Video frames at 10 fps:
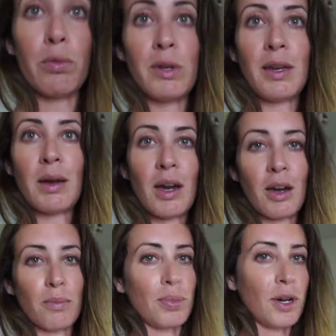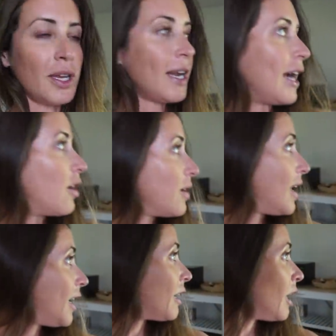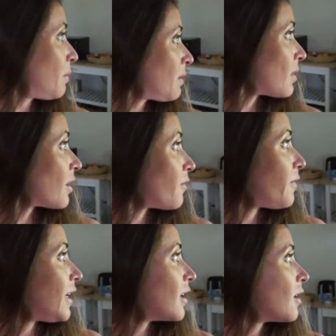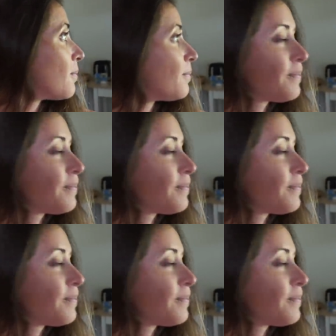We um, put out a hummingbird feeder.